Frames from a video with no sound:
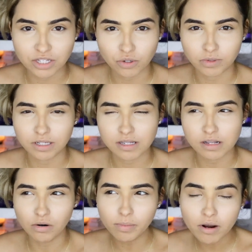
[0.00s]
so it is a
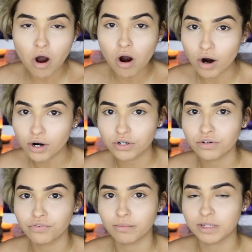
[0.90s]
little bit
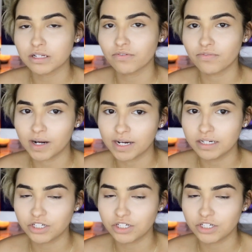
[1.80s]
harder for me to find